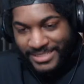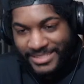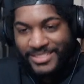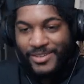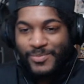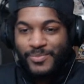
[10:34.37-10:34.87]
This
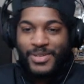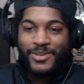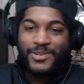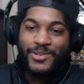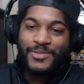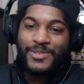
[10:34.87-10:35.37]
is so
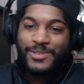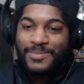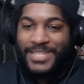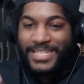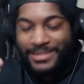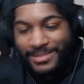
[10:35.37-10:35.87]
beautiful,
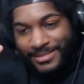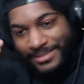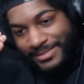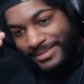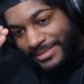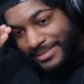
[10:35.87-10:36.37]
man.
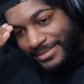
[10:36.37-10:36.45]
